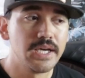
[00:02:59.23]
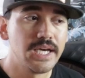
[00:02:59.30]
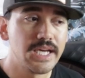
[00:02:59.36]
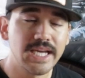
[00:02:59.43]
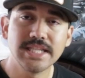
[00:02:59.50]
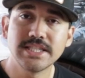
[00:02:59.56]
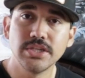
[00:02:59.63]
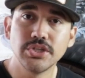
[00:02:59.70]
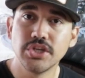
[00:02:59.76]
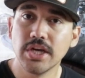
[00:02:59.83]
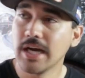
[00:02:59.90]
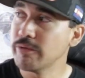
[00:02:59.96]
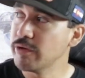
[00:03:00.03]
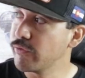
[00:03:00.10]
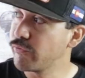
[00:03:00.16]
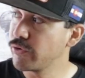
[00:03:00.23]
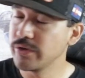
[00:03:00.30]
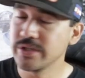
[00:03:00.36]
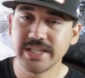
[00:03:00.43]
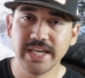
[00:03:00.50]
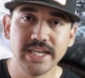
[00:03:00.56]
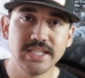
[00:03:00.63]
It gets the job done for
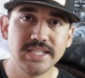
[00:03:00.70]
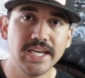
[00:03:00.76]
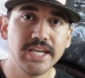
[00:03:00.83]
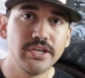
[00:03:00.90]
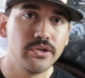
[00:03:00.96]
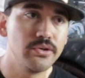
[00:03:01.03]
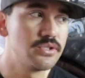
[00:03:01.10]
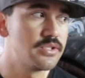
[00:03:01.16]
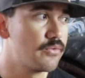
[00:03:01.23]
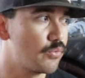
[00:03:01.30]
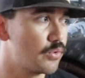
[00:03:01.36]
your day-to-day use if